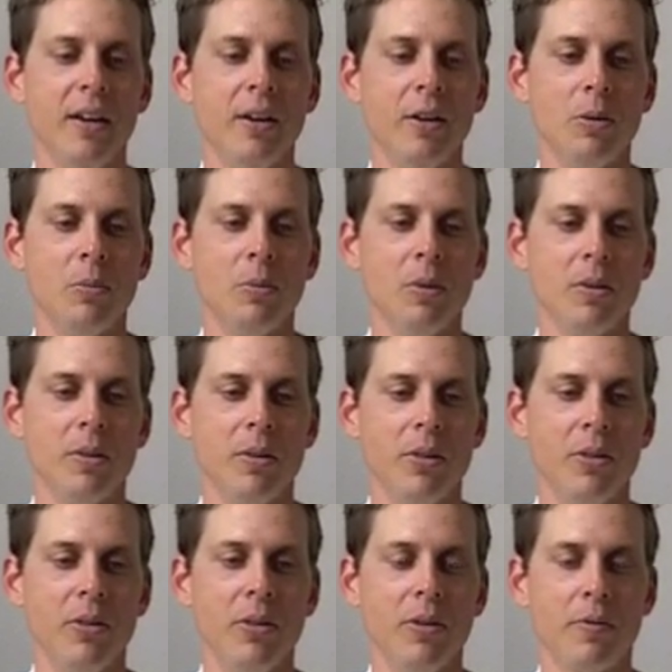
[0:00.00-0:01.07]

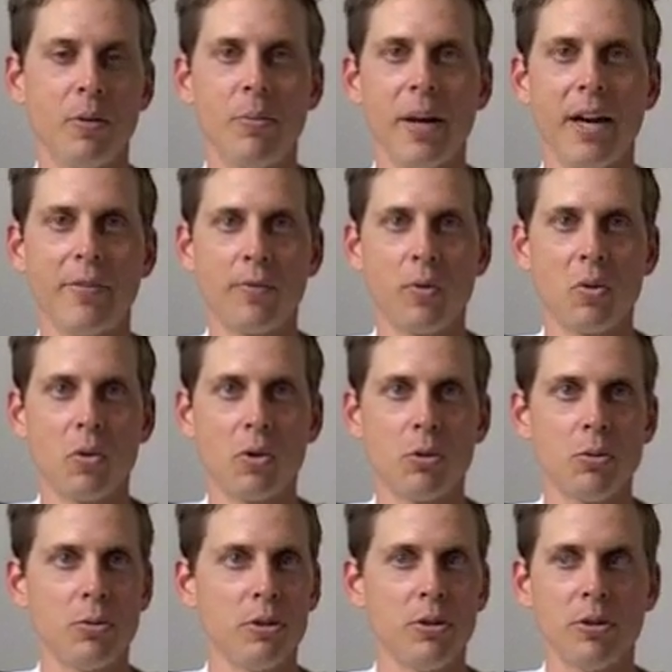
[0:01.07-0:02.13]
from bad
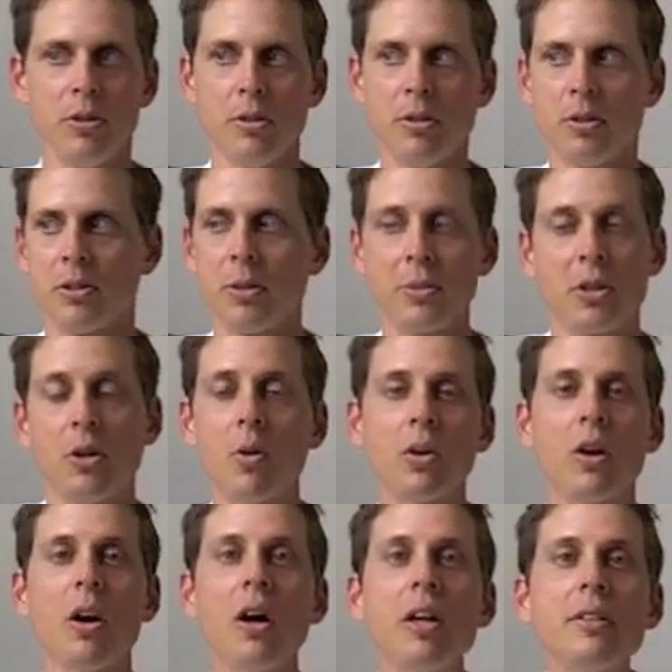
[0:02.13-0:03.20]
form or something
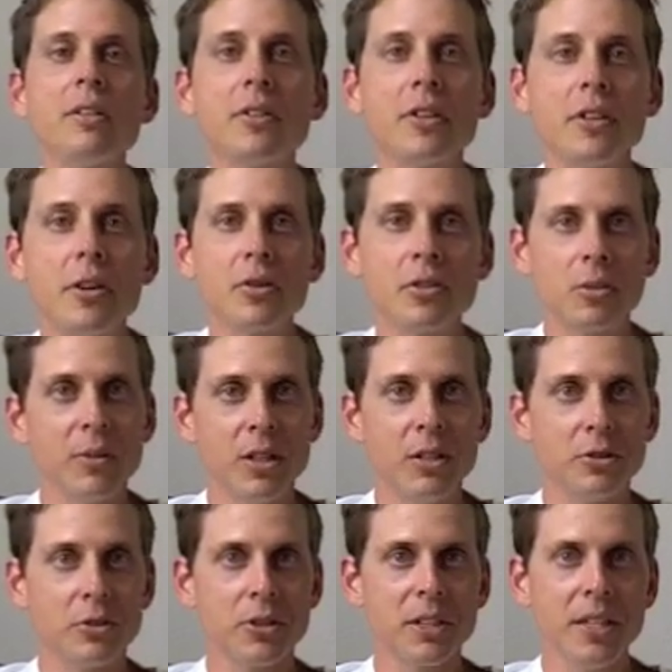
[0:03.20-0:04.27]
going on, you know, some
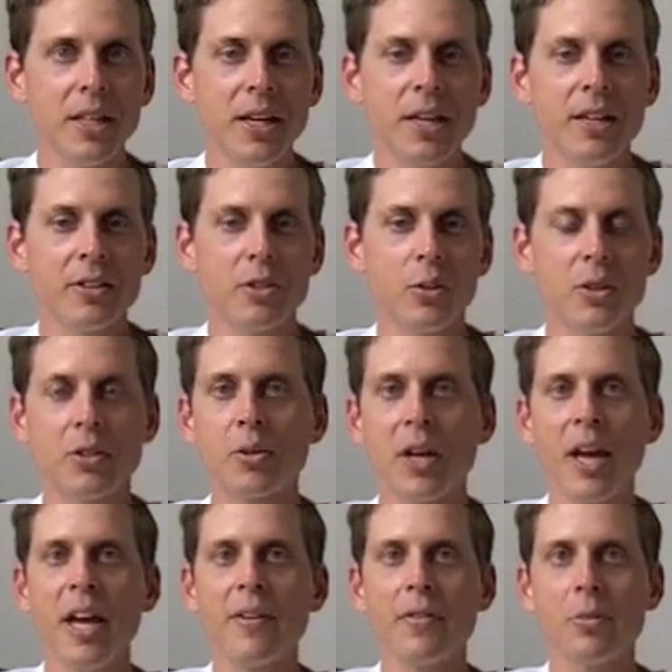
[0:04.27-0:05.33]
injury. So it's
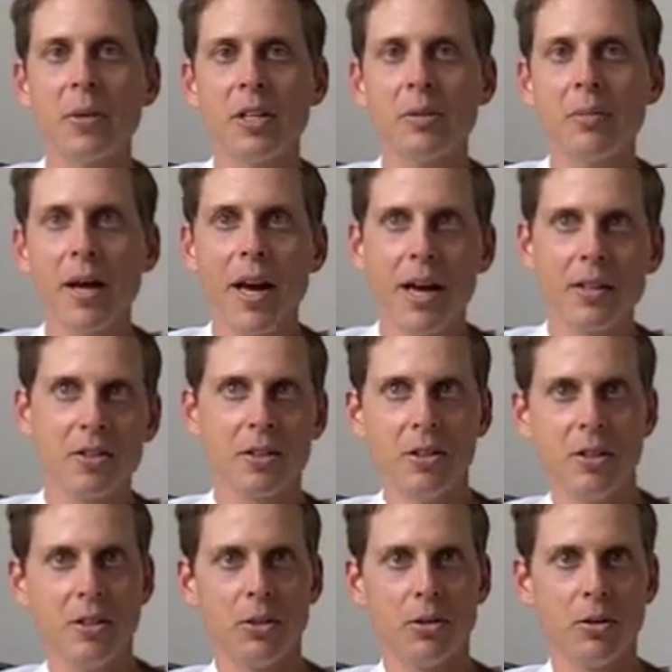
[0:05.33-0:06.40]
okay for me to
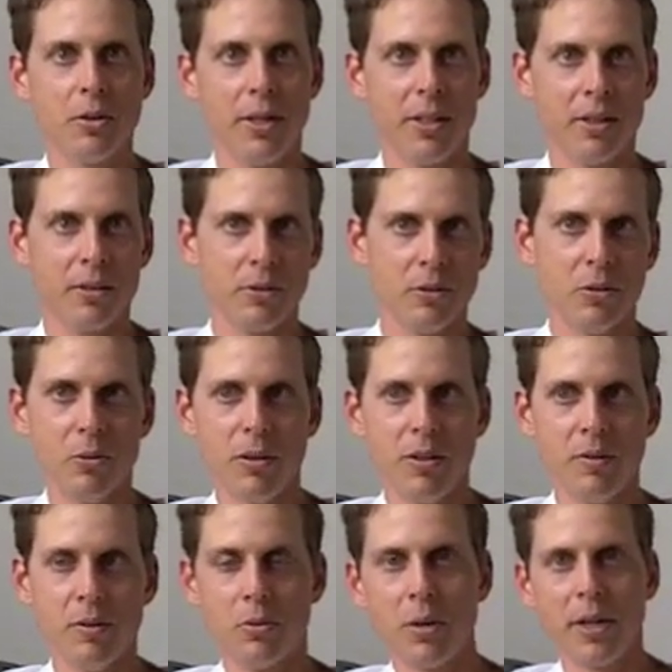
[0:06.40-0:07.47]
mask, you know, like a little
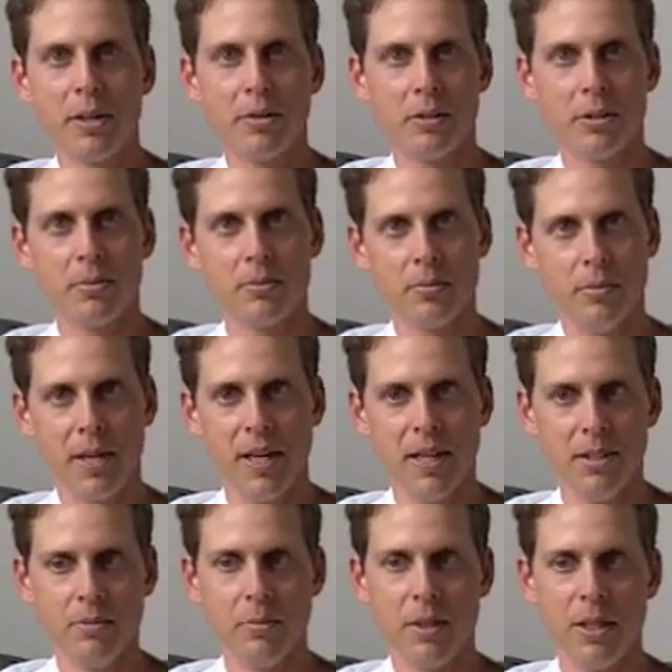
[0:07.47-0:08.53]
bit of the regular
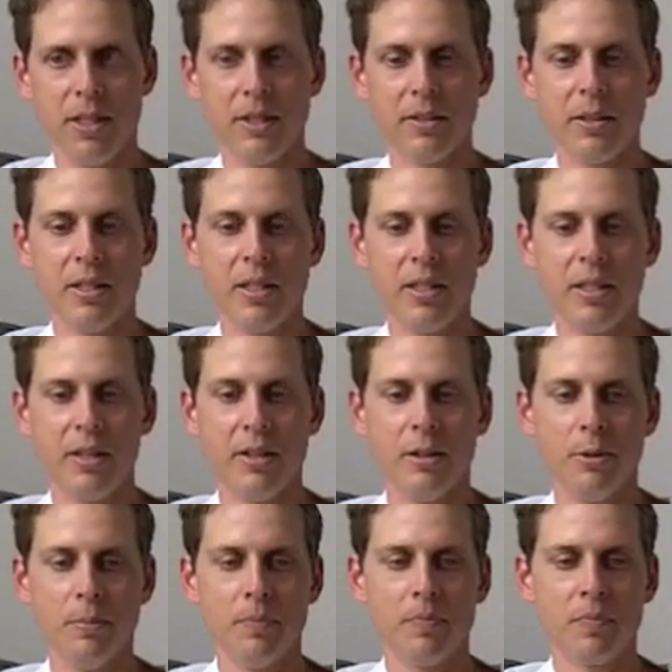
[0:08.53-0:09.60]
pain. But
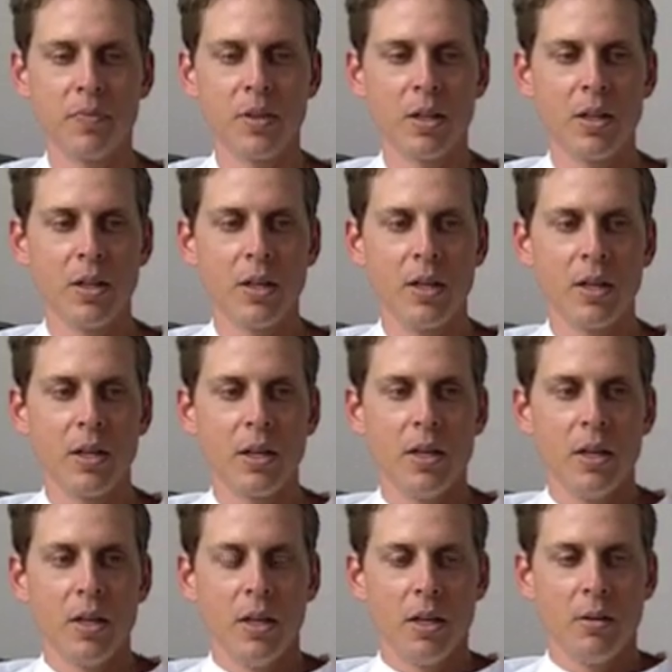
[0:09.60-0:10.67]

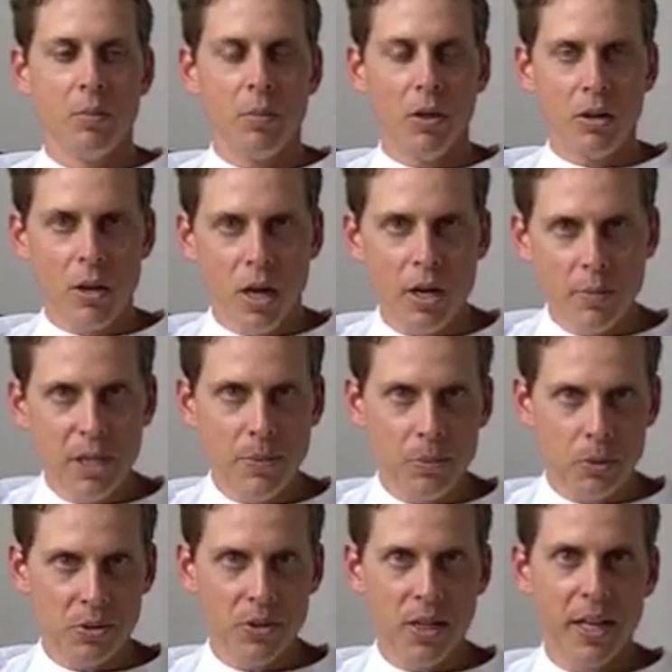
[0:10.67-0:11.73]
a lot of
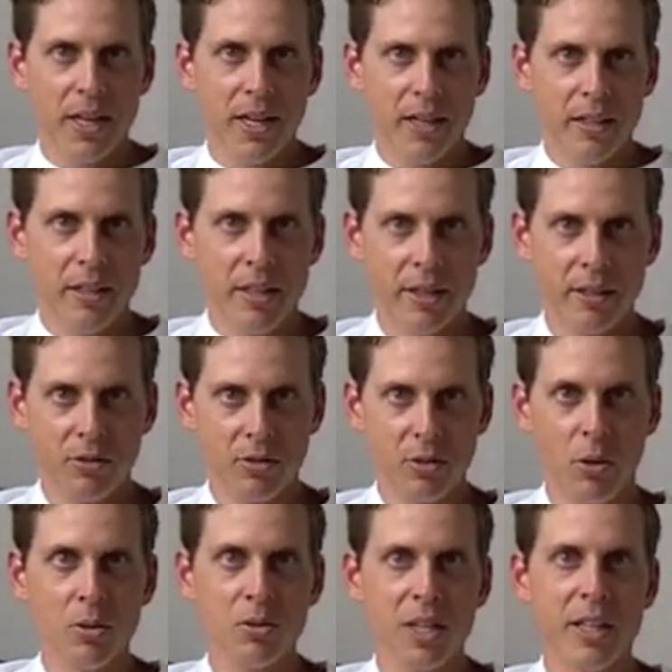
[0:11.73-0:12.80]
people say,
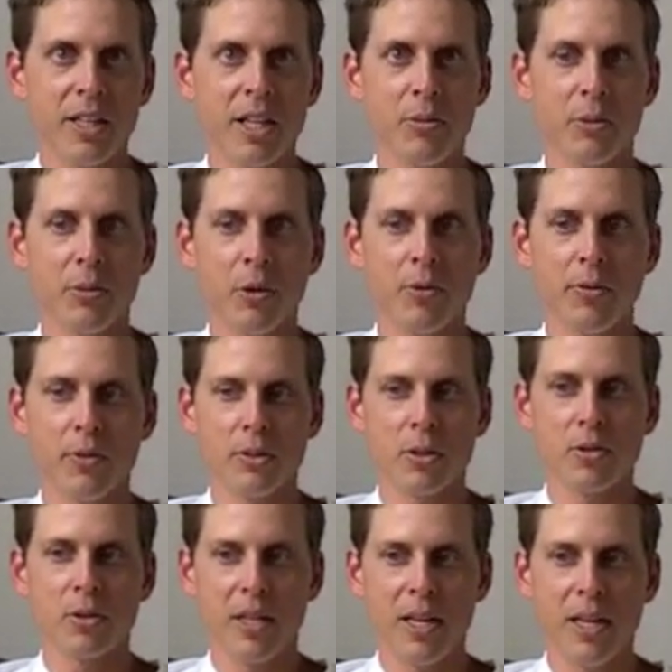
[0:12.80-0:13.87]
don't take ibuprofen,
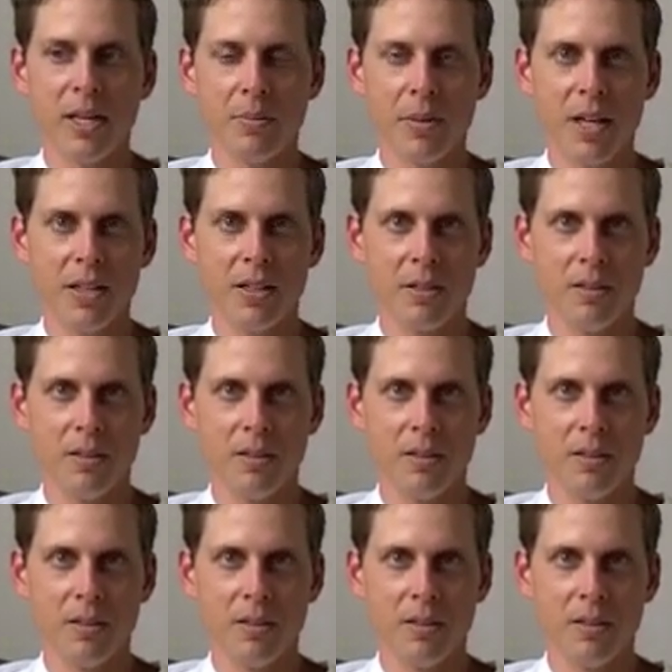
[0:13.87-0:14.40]
don't take